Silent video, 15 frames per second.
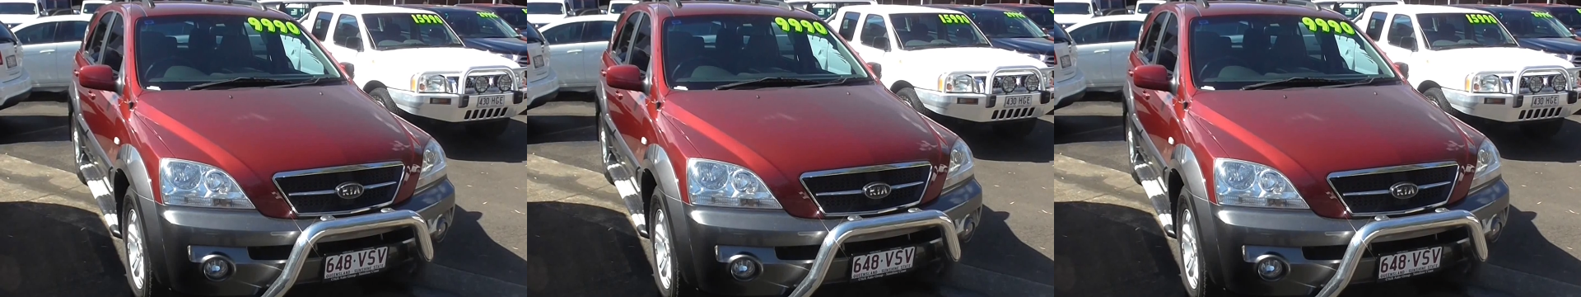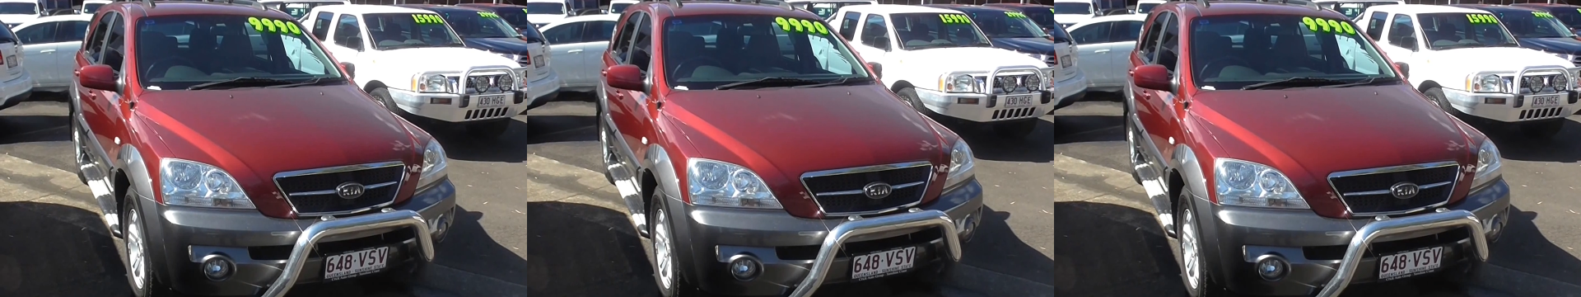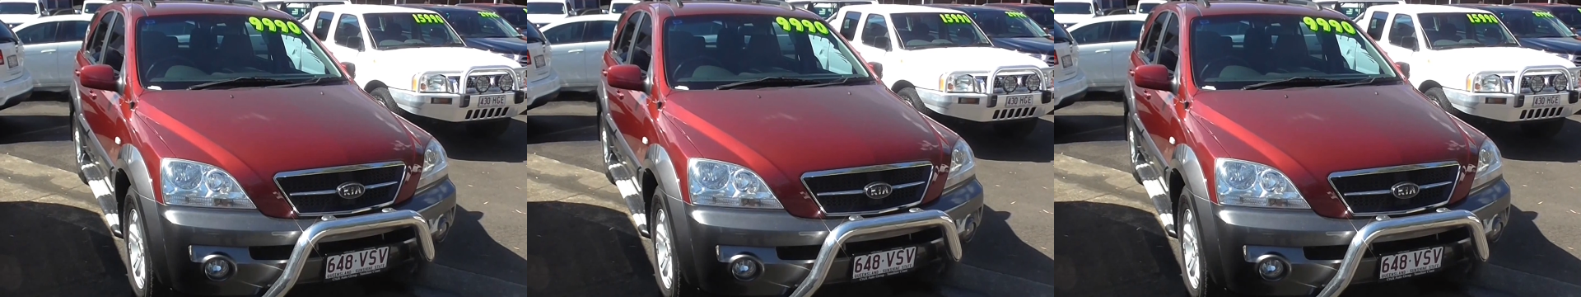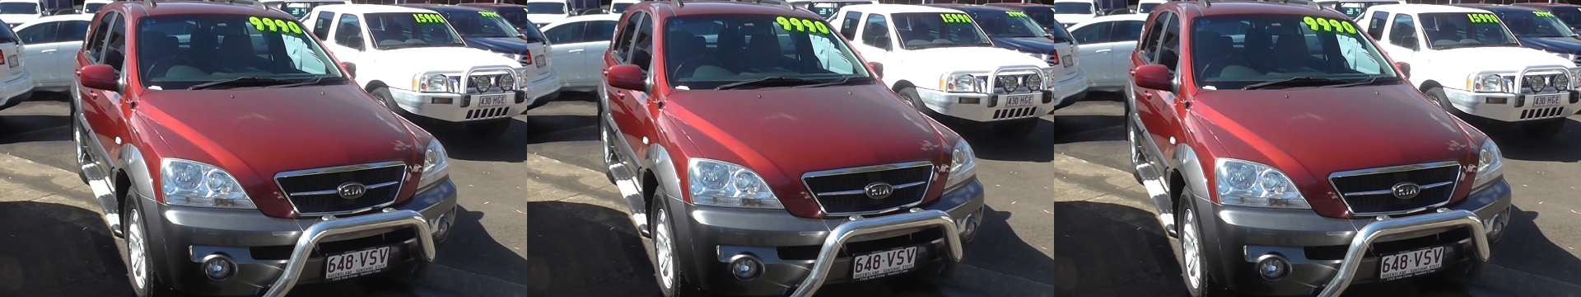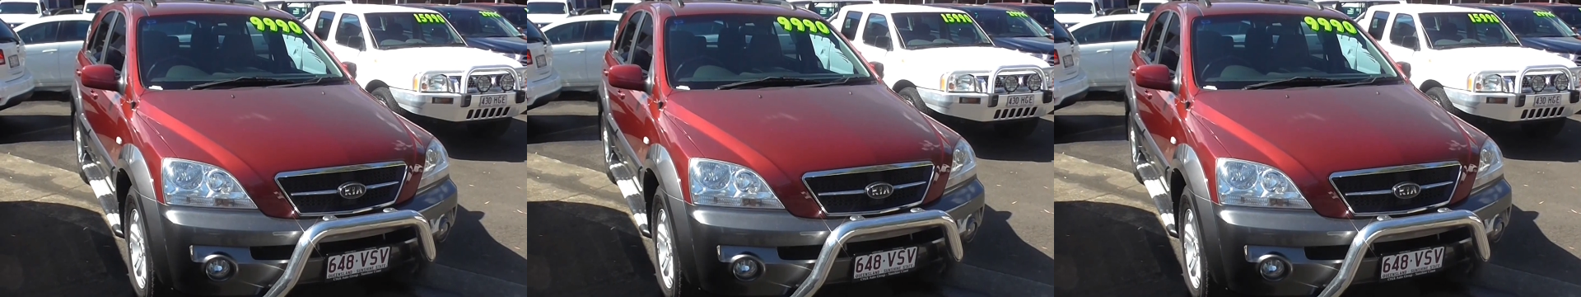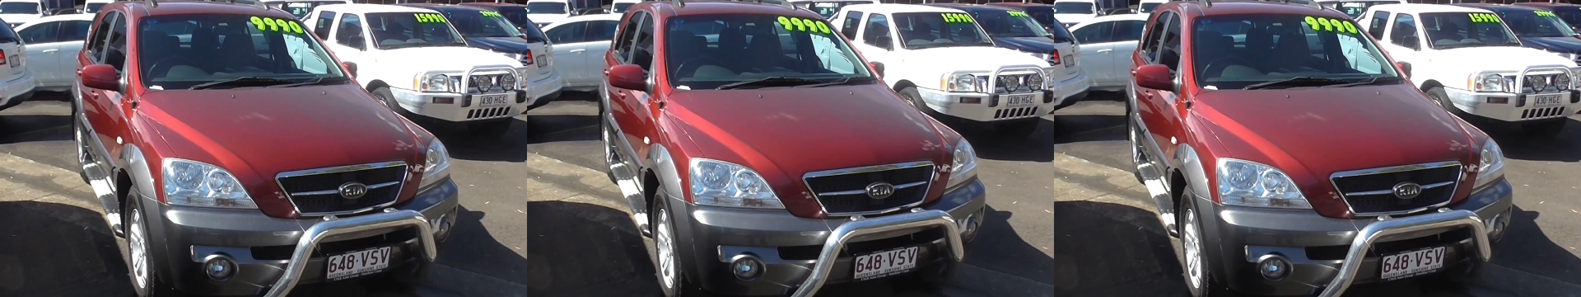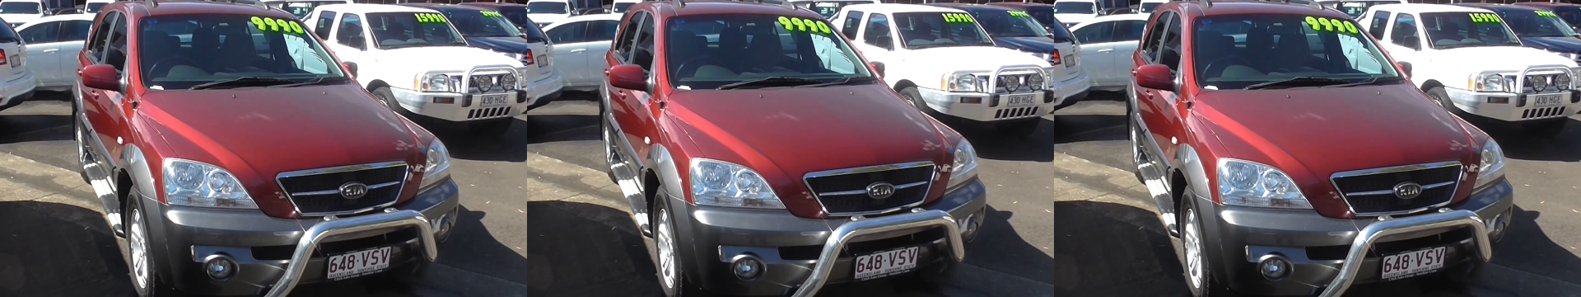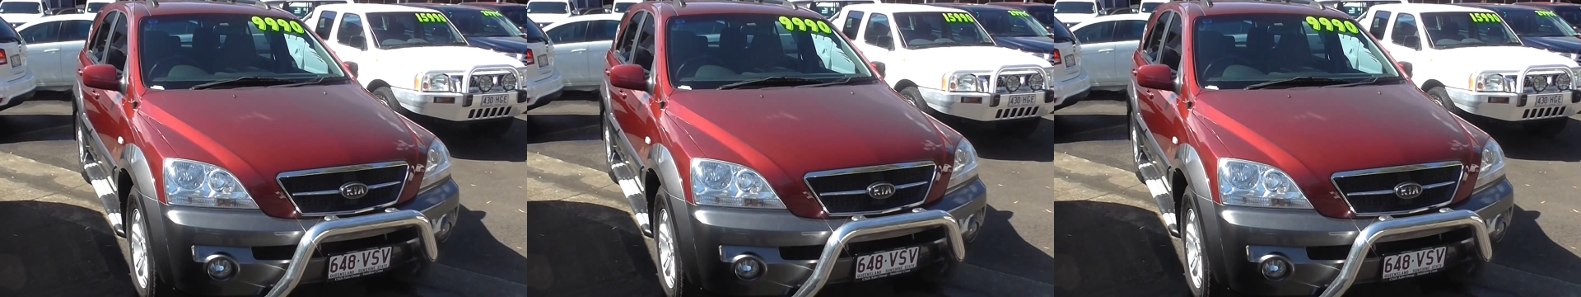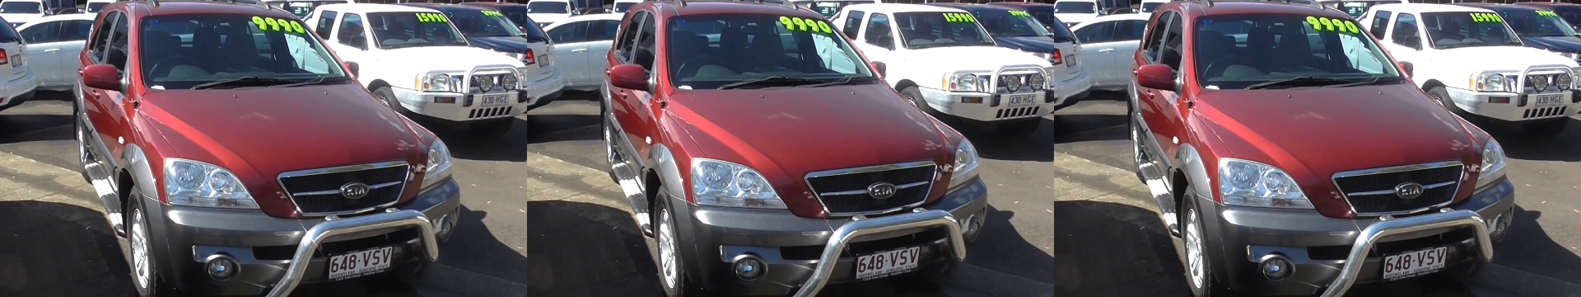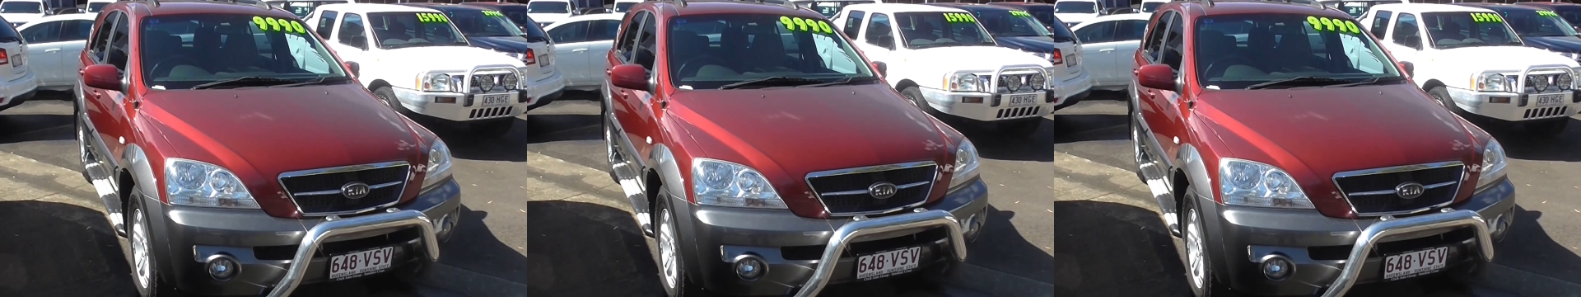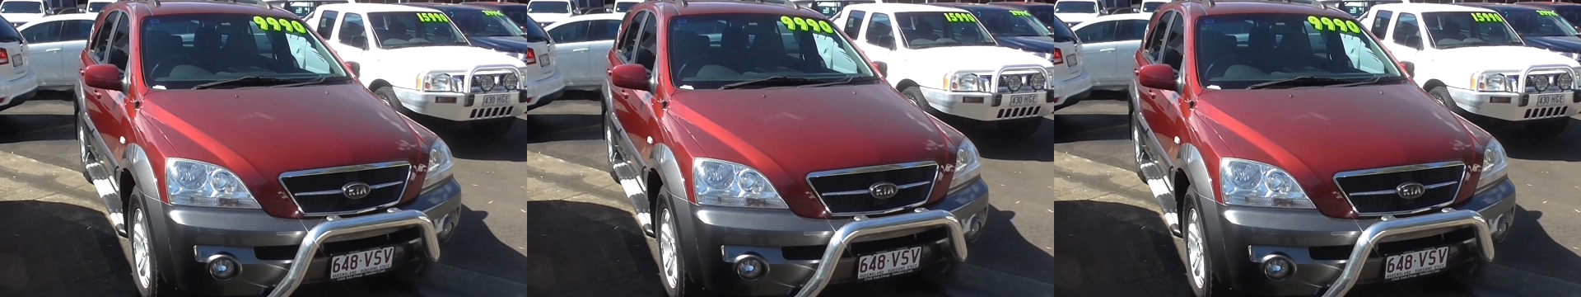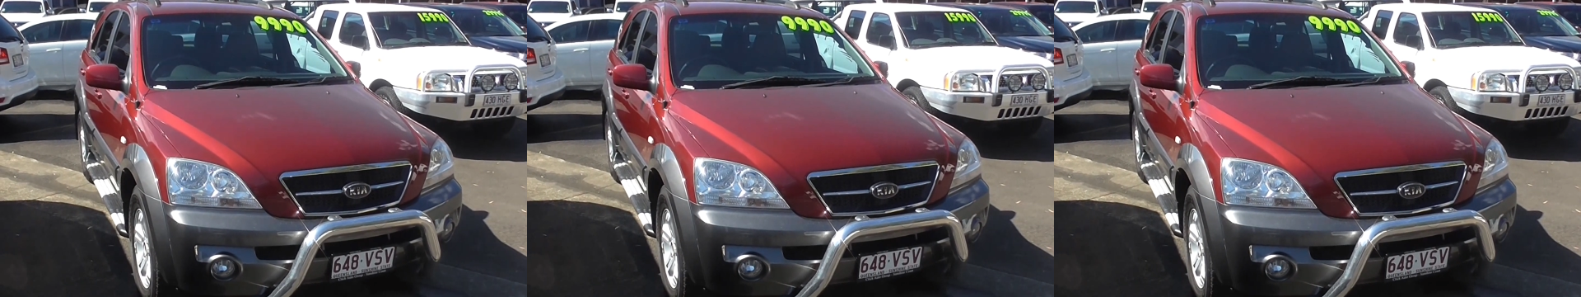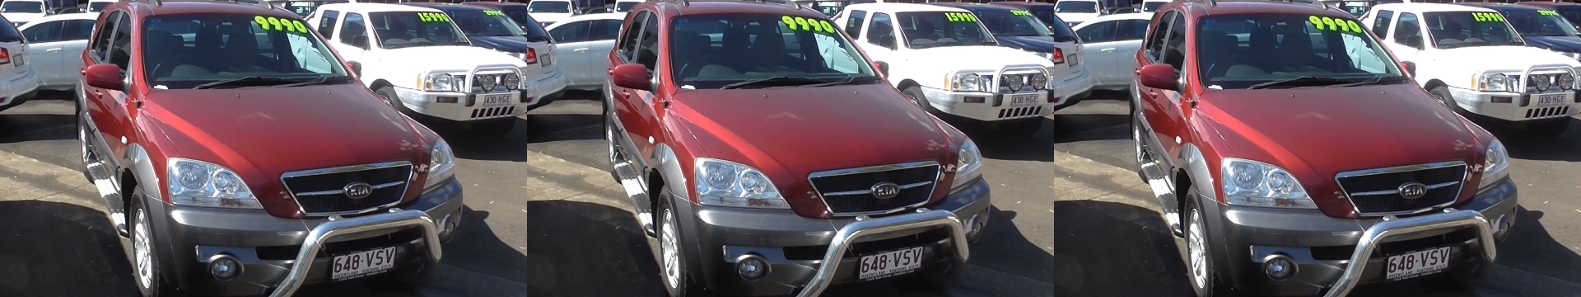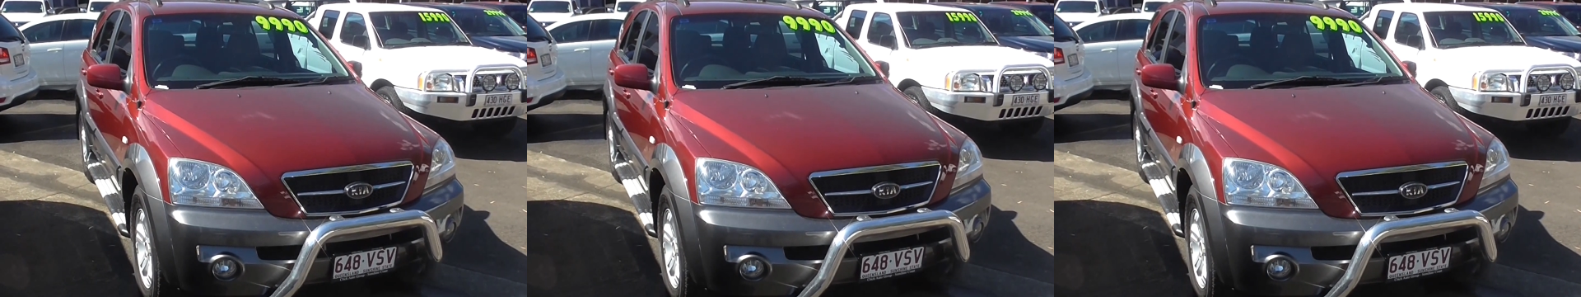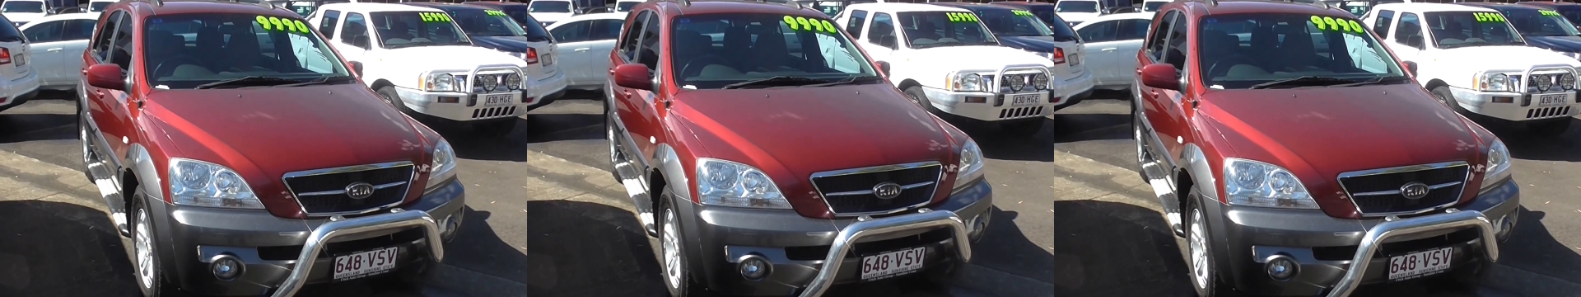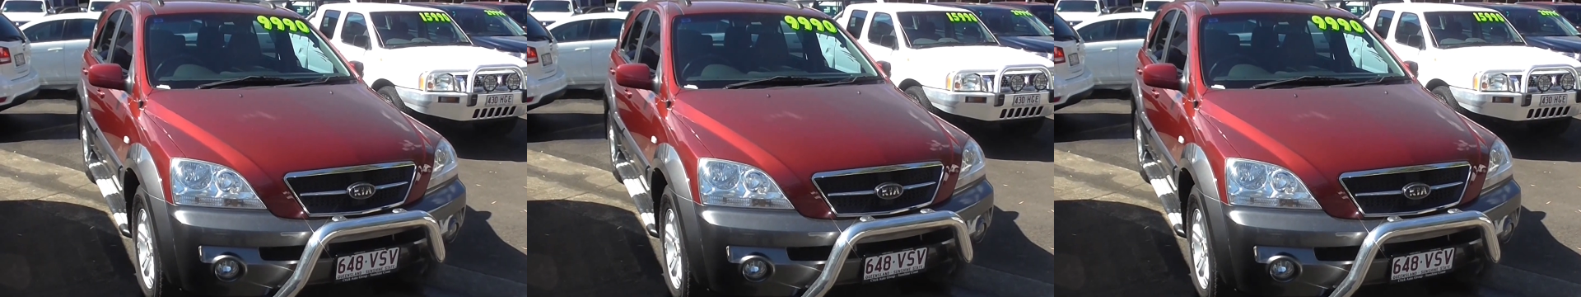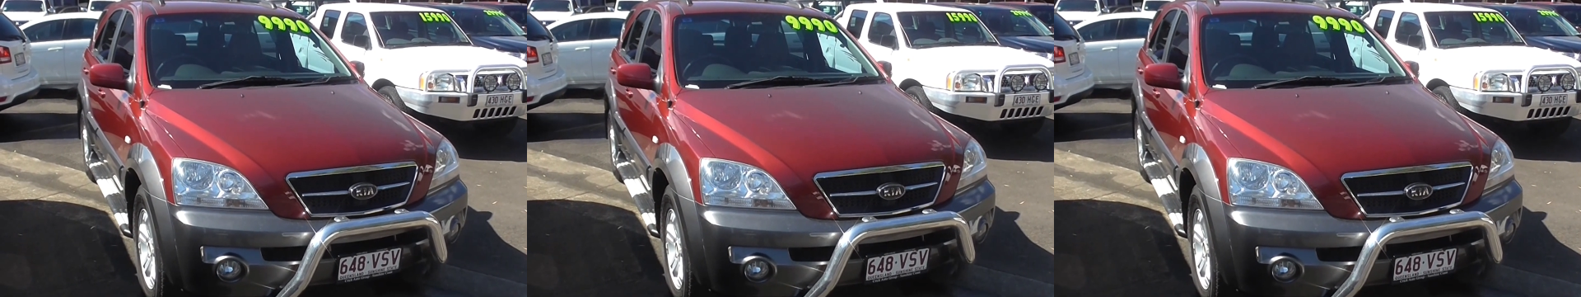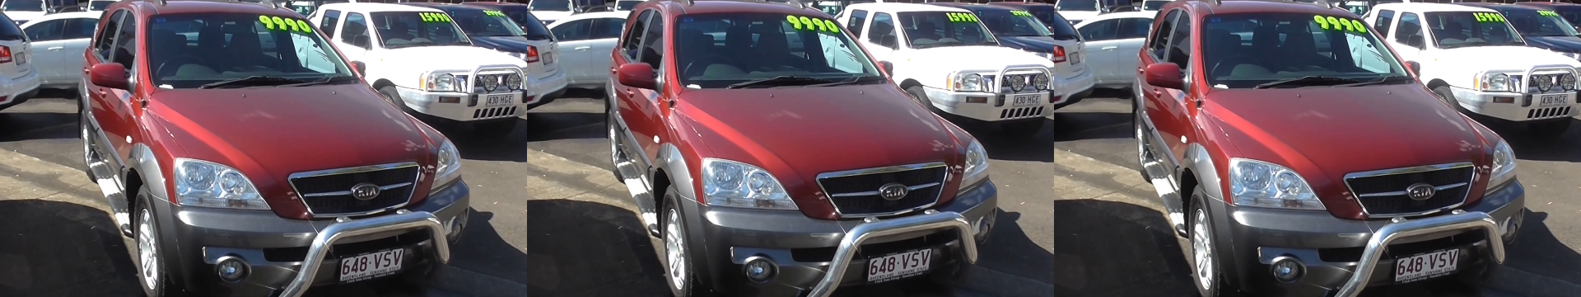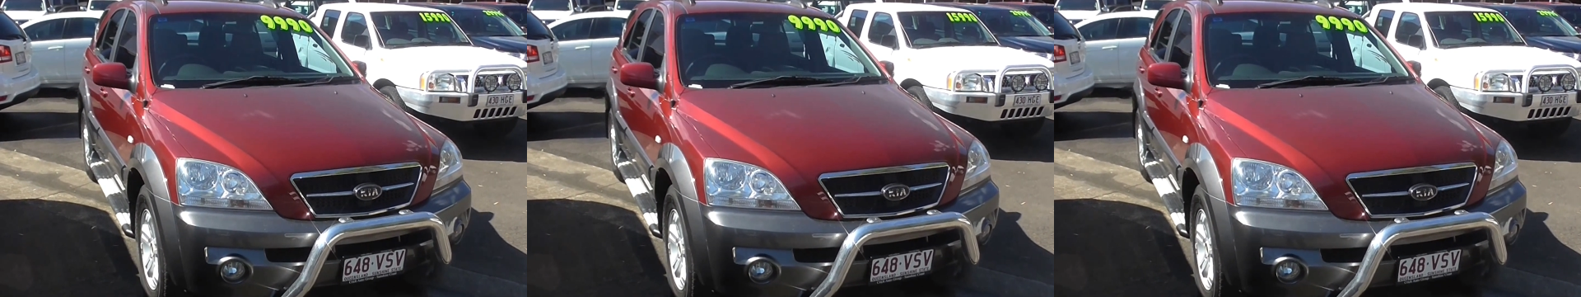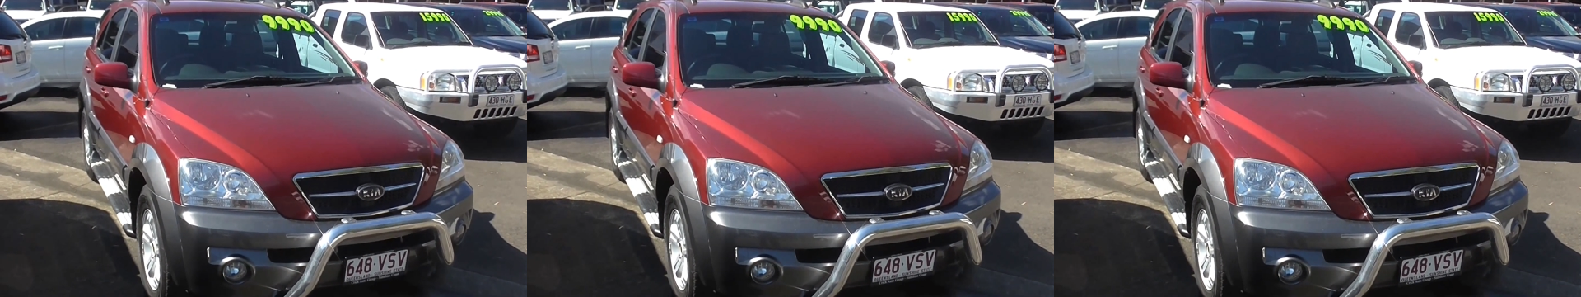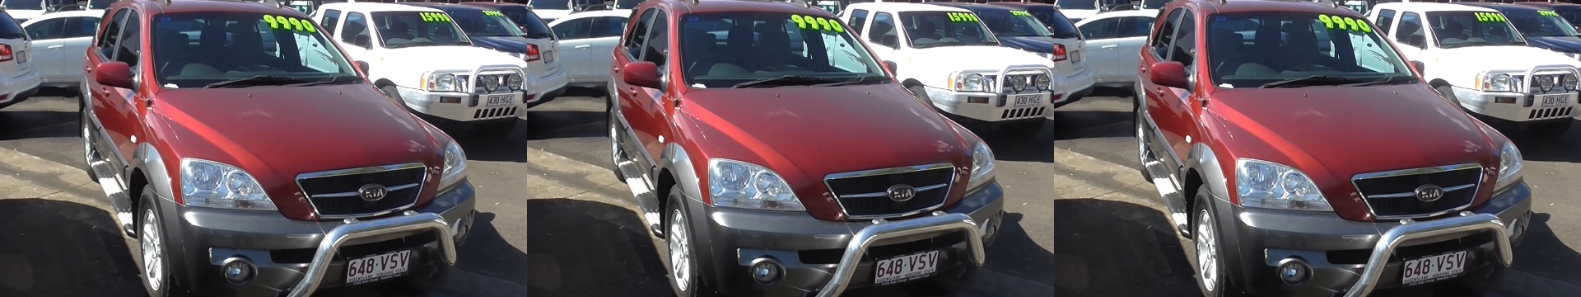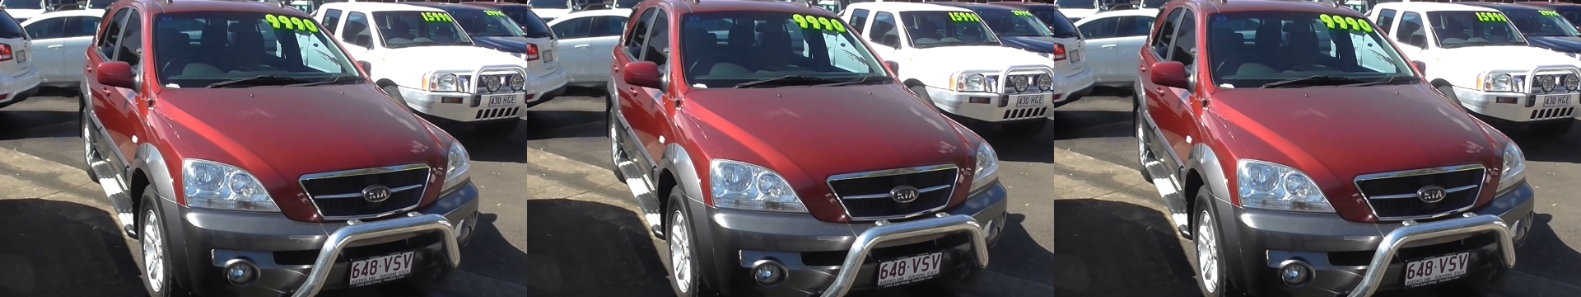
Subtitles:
Nobody's mouth can be seen.